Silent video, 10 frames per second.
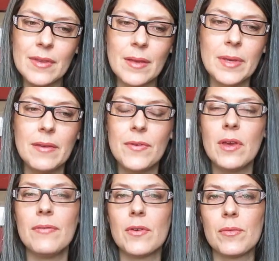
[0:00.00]
I mean,
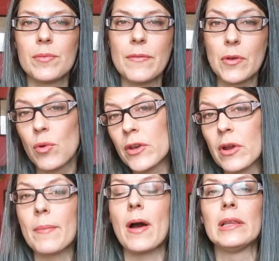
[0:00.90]
if you're
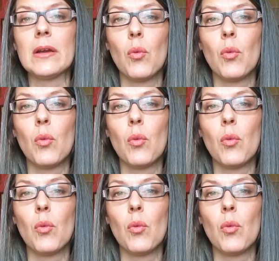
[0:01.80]
wondering about like